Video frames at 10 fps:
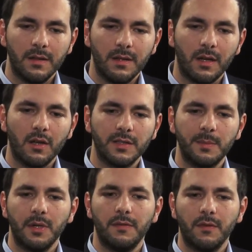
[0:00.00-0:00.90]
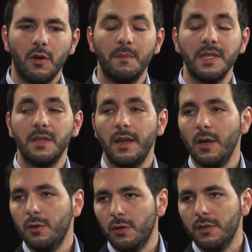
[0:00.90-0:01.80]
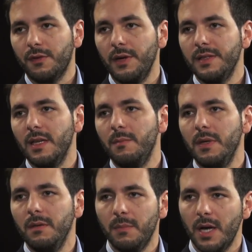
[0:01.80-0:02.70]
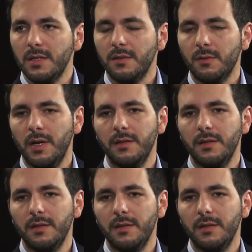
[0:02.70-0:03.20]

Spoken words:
the concept of compensating controls for SAP patches, right?